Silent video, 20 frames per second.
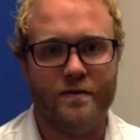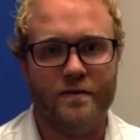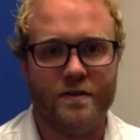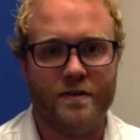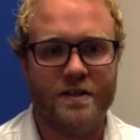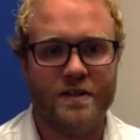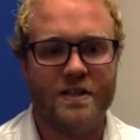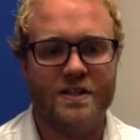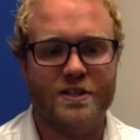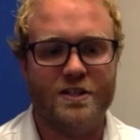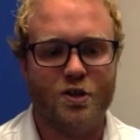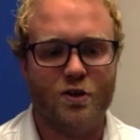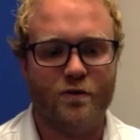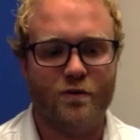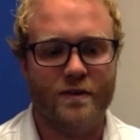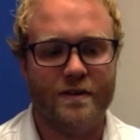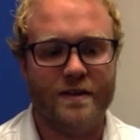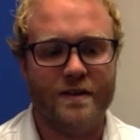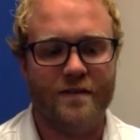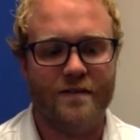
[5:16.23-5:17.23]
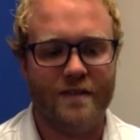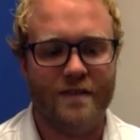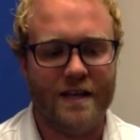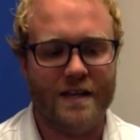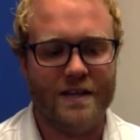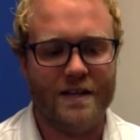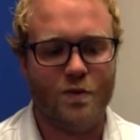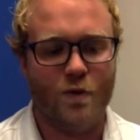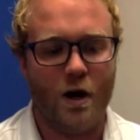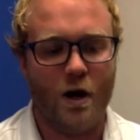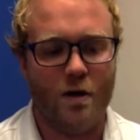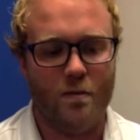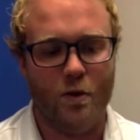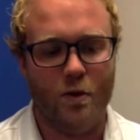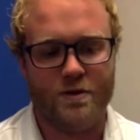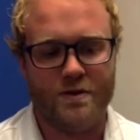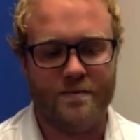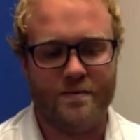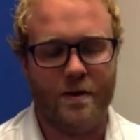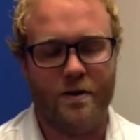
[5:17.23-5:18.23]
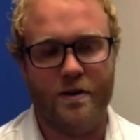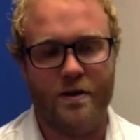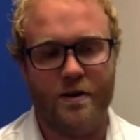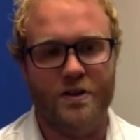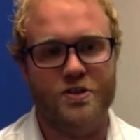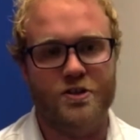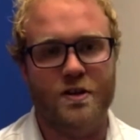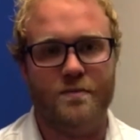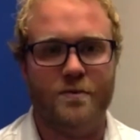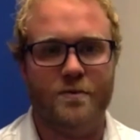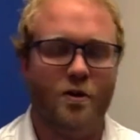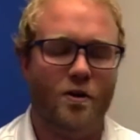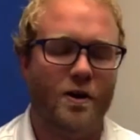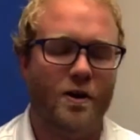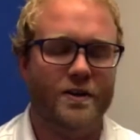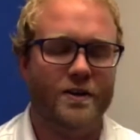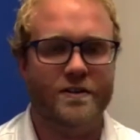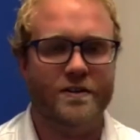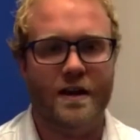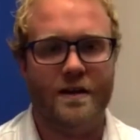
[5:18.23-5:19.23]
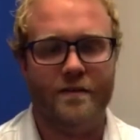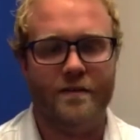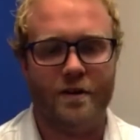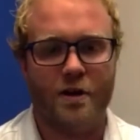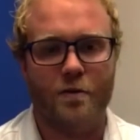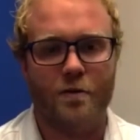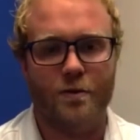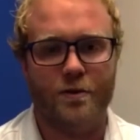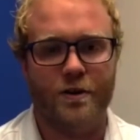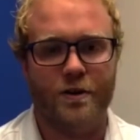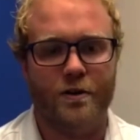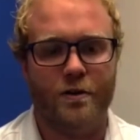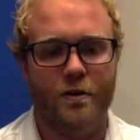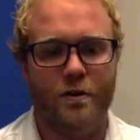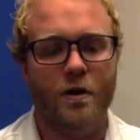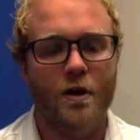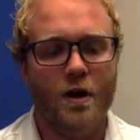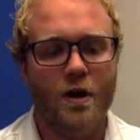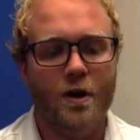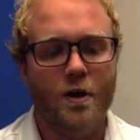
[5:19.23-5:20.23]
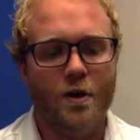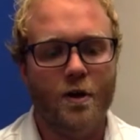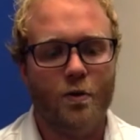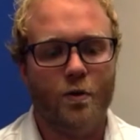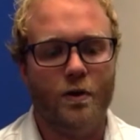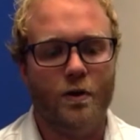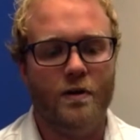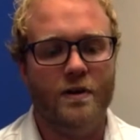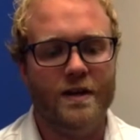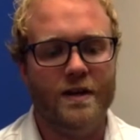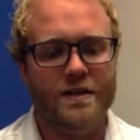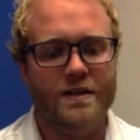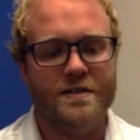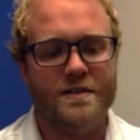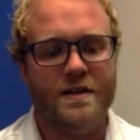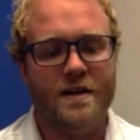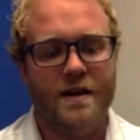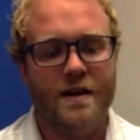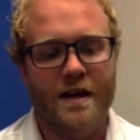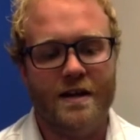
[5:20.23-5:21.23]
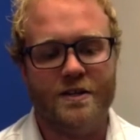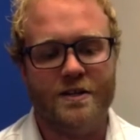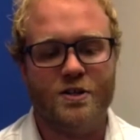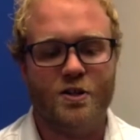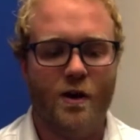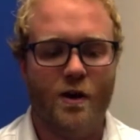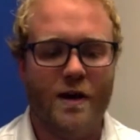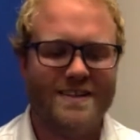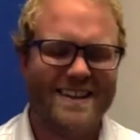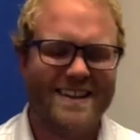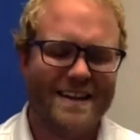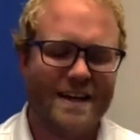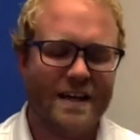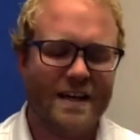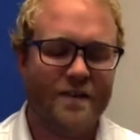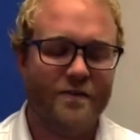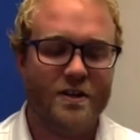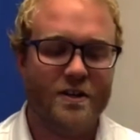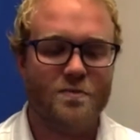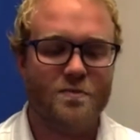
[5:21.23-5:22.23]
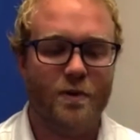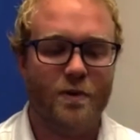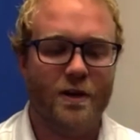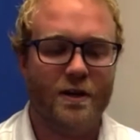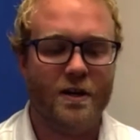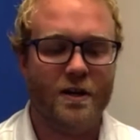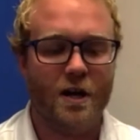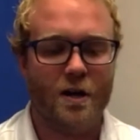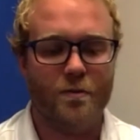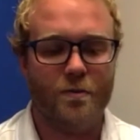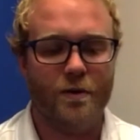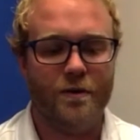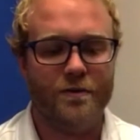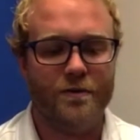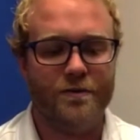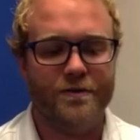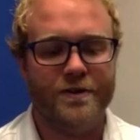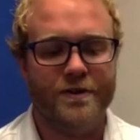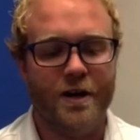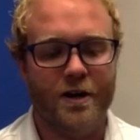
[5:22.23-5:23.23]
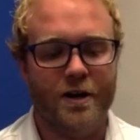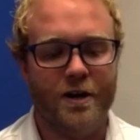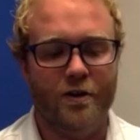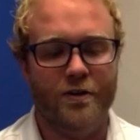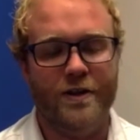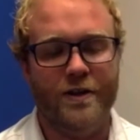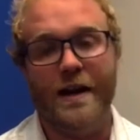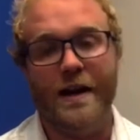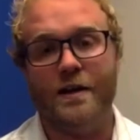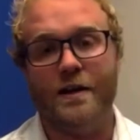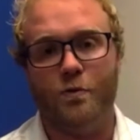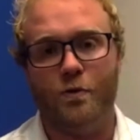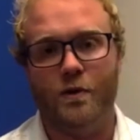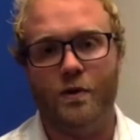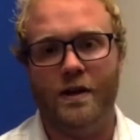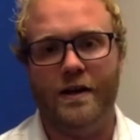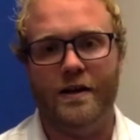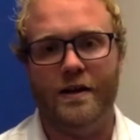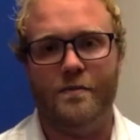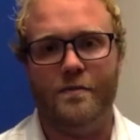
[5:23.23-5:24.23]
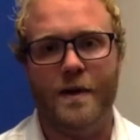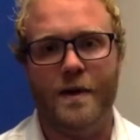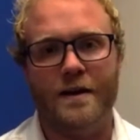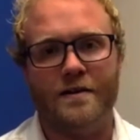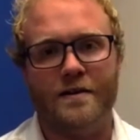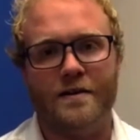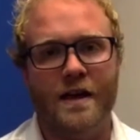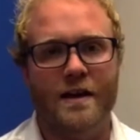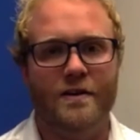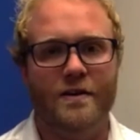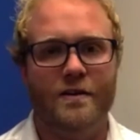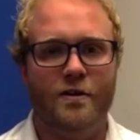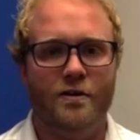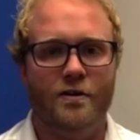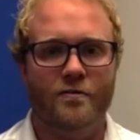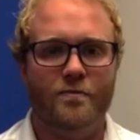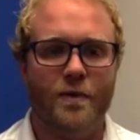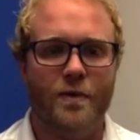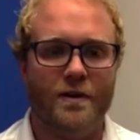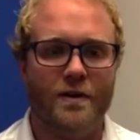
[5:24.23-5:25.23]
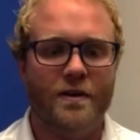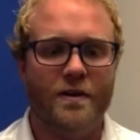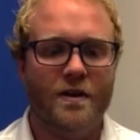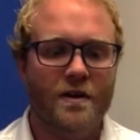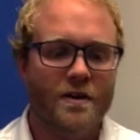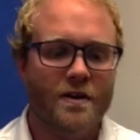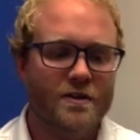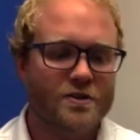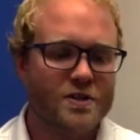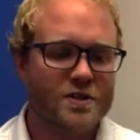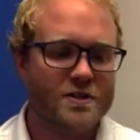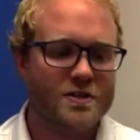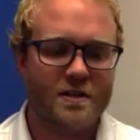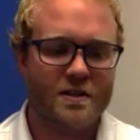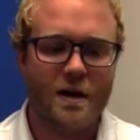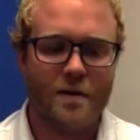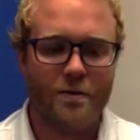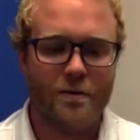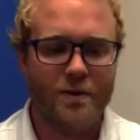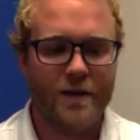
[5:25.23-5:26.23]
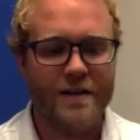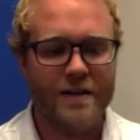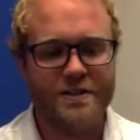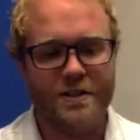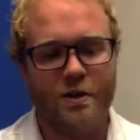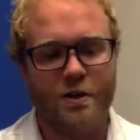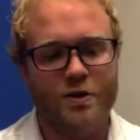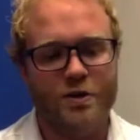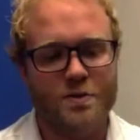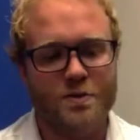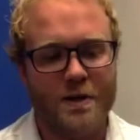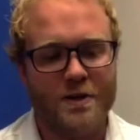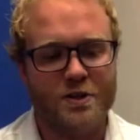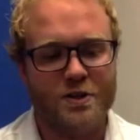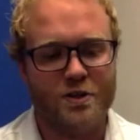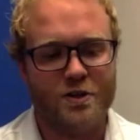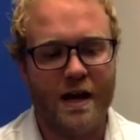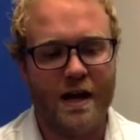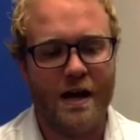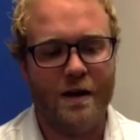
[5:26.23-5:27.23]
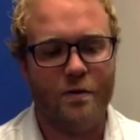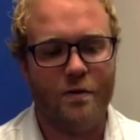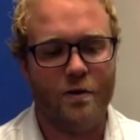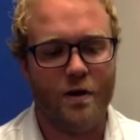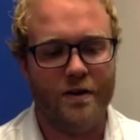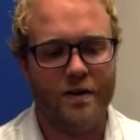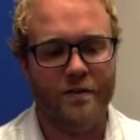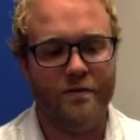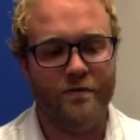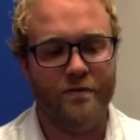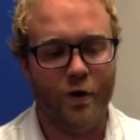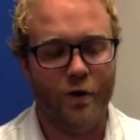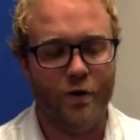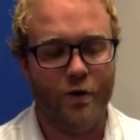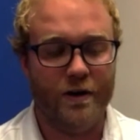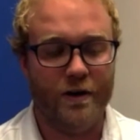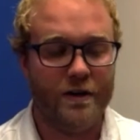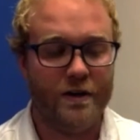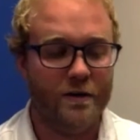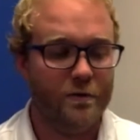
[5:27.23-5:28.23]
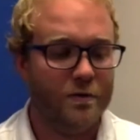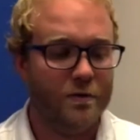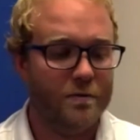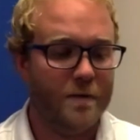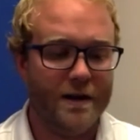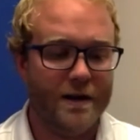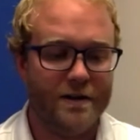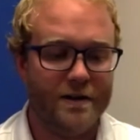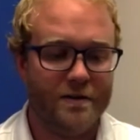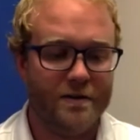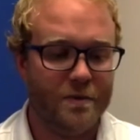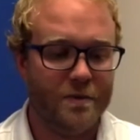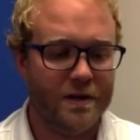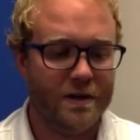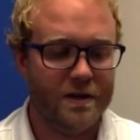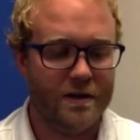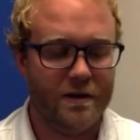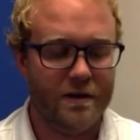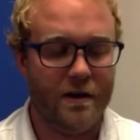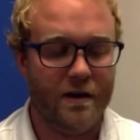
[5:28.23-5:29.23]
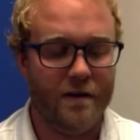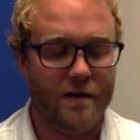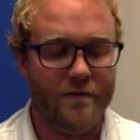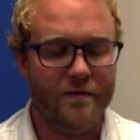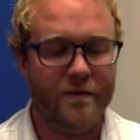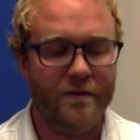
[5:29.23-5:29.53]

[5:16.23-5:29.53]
conservatively as well. Most of them are going to jump to, oh, I need to have a carpal tunnel release. And so as I kind of explain carpal tunnel, then I can relate it back to that nerve. But just a couple nights ago, Spencer and I were on the phone, and he reminded me of